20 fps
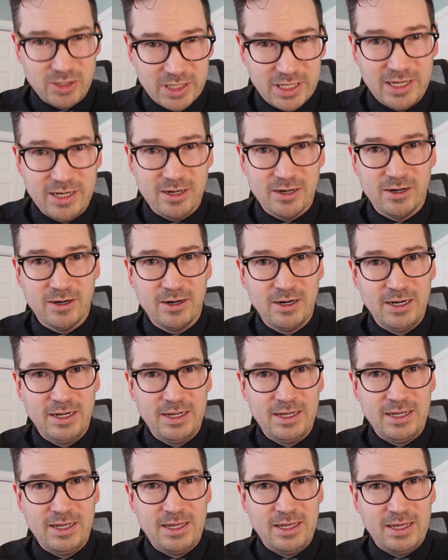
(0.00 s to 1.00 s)
Lear.
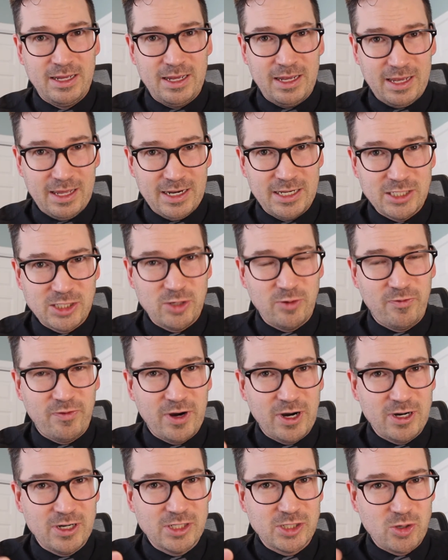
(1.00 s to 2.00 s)
And
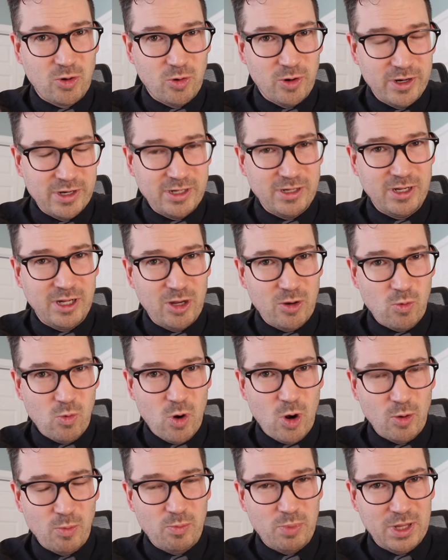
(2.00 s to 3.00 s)
insofar as Cordelia
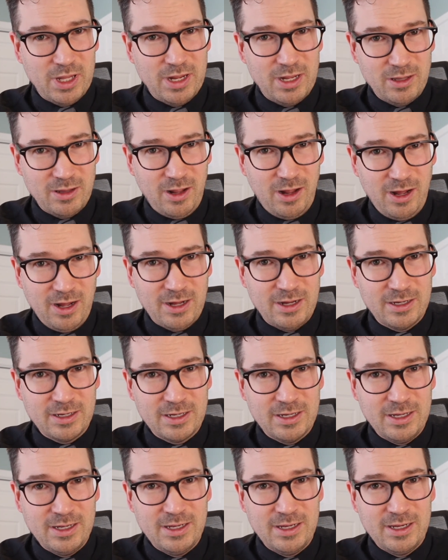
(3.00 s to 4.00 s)
won't play
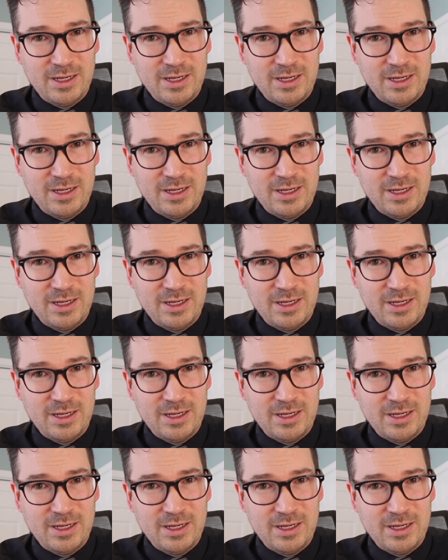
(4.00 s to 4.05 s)
along,